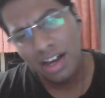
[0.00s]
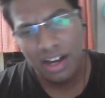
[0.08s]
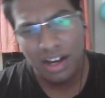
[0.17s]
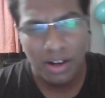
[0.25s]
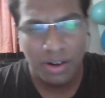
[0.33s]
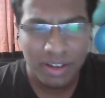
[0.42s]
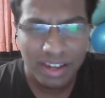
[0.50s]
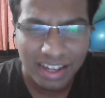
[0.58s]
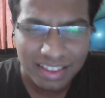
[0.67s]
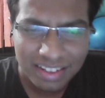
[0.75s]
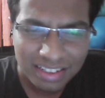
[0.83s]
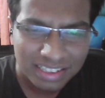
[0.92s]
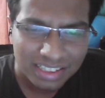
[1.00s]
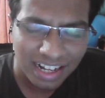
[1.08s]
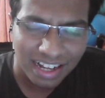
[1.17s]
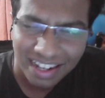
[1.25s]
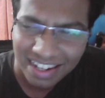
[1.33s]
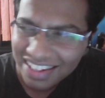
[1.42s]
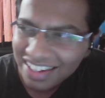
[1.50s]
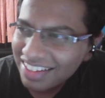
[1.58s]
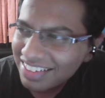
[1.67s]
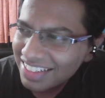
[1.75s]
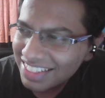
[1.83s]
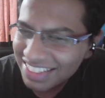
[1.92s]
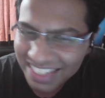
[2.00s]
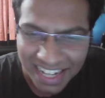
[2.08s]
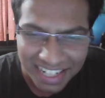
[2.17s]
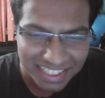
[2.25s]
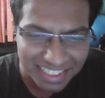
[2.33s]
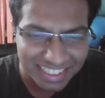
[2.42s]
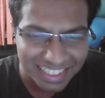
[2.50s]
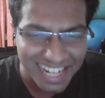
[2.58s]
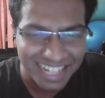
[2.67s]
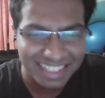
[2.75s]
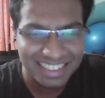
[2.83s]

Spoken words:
Okay, this changes things.